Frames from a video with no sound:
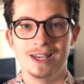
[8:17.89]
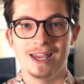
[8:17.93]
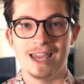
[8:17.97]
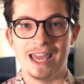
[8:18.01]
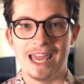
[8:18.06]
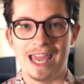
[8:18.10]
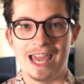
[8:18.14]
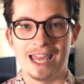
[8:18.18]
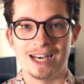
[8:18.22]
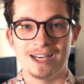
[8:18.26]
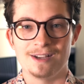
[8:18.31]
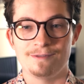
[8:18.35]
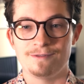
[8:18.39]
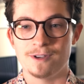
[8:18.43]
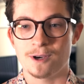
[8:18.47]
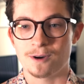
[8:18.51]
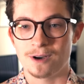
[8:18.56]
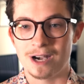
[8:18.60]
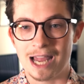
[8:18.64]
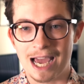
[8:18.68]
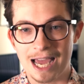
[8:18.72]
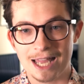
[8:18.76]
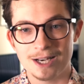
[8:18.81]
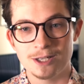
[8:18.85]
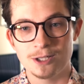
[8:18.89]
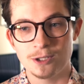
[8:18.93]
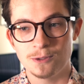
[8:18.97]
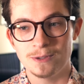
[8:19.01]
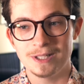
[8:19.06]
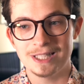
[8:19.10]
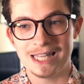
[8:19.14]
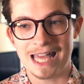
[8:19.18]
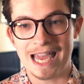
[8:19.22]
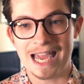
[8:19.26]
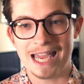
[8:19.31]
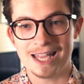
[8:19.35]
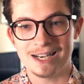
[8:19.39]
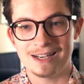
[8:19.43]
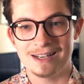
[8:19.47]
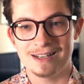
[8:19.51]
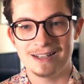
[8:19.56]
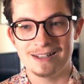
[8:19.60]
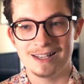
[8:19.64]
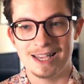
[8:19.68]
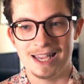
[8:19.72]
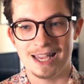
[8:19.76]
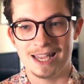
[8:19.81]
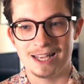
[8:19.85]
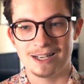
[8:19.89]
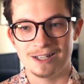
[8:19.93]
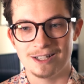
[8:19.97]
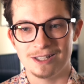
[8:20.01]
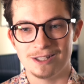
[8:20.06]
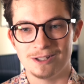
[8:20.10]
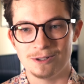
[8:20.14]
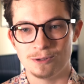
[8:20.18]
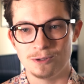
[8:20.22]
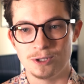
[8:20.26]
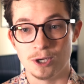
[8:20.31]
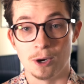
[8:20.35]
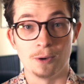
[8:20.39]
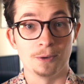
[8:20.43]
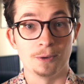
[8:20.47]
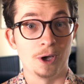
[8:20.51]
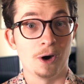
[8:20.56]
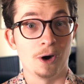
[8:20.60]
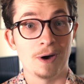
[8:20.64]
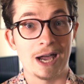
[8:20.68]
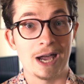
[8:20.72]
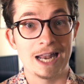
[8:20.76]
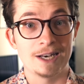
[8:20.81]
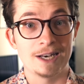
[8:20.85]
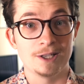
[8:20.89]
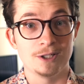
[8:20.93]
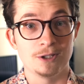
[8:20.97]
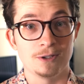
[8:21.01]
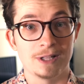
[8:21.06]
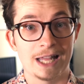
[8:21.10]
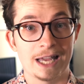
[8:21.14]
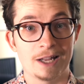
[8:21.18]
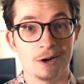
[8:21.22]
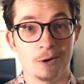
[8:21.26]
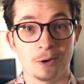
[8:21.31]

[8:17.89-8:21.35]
And if you're not doing that, and you don't know how to do that,